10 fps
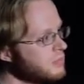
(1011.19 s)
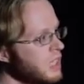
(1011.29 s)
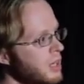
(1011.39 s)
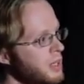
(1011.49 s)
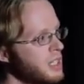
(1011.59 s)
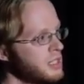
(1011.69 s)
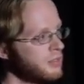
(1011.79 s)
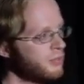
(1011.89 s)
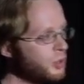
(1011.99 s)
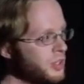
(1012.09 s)
And because of
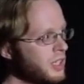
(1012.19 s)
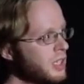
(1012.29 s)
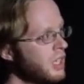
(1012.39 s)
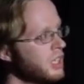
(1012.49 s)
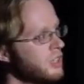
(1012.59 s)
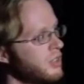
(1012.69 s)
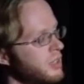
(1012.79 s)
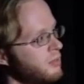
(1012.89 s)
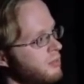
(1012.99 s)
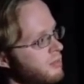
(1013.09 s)
folding, you
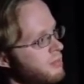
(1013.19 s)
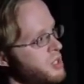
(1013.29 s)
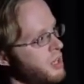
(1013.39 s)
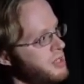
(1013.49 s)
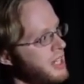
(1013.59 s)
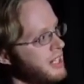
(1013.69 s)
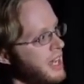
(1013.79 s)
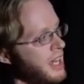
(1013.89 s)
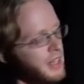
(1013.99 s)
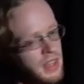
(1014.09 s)
can measure up to
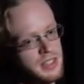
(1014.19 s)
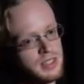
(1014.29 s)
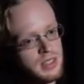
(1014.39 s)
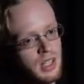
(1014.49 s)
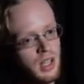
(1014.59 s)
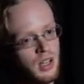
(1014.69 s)
8K, and that's